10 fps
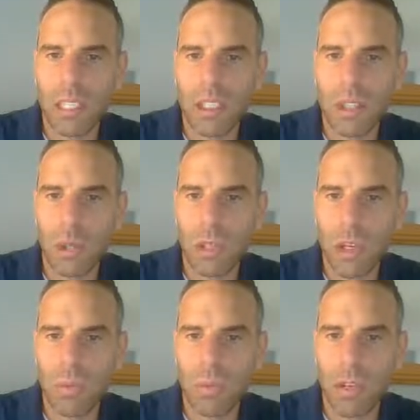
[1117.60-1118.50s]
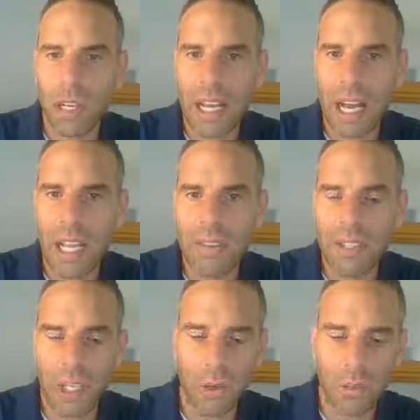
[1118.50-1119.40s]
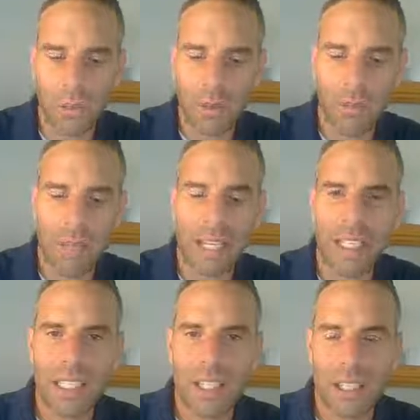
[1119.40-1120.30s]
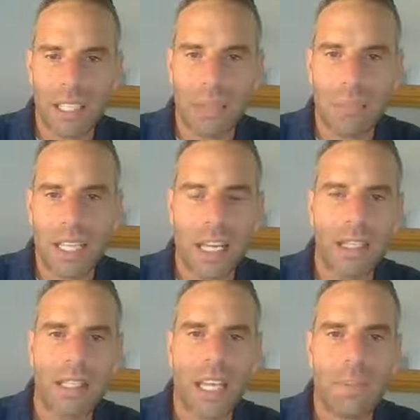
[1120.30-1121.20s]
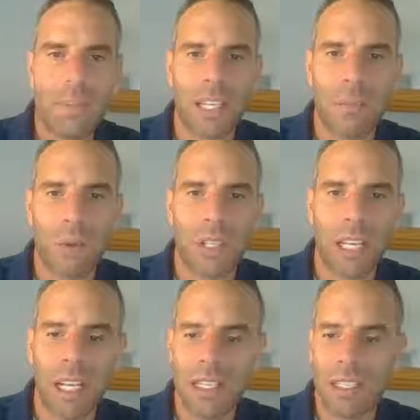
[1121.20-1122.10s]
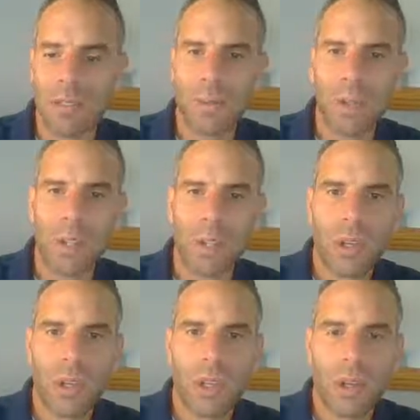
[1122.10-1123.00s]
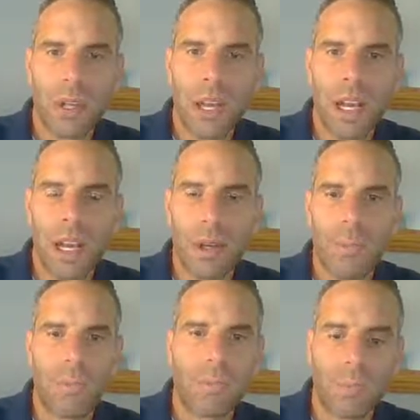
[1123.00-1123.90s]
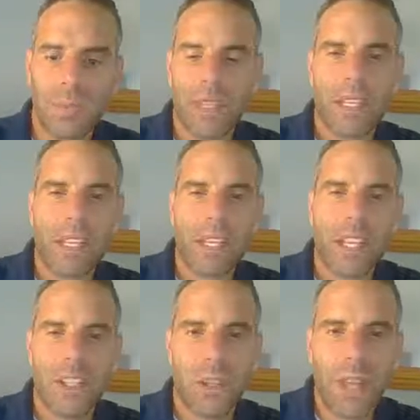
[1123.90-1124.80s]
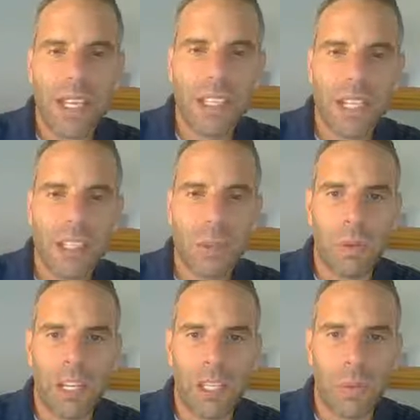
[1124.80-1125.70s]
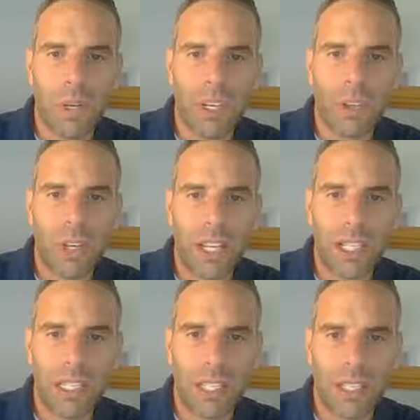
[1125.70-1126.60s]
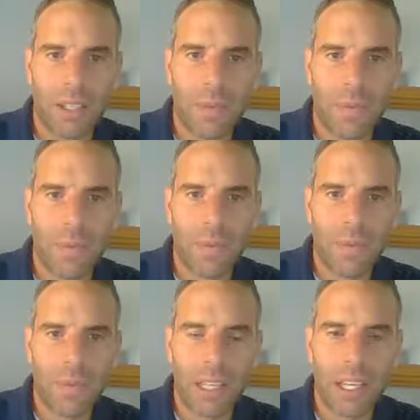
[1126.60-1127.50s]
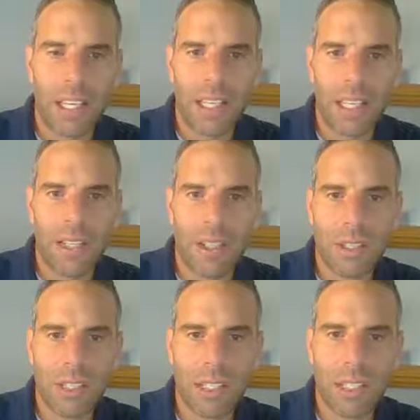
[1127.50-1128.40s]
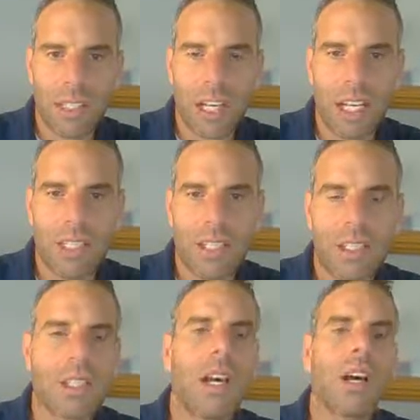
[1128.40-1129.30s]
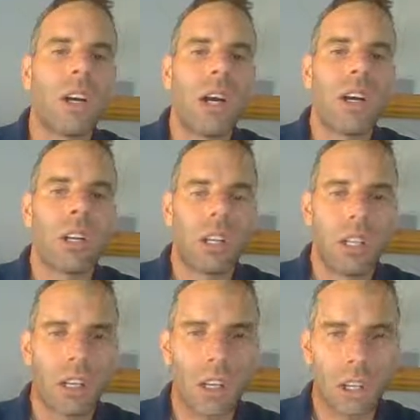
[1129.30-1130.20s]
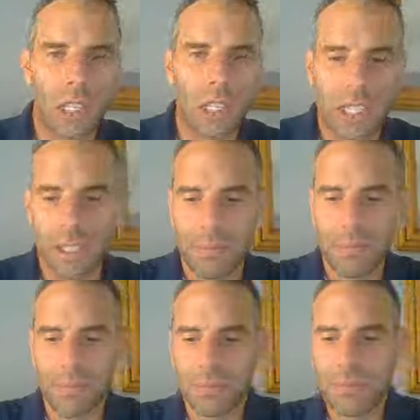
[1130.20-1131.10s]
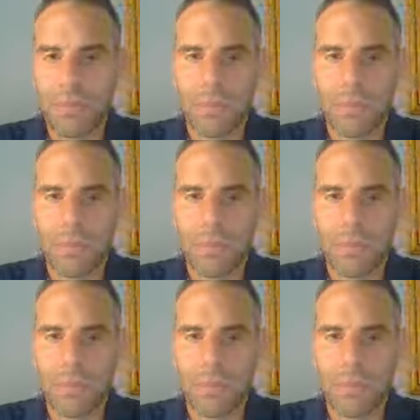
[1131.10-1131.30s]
the word gets scooted over? I'll have to go back in here and keep typing in more dots. So that's not the way you want to create a leader. Again, these dots are called a leader.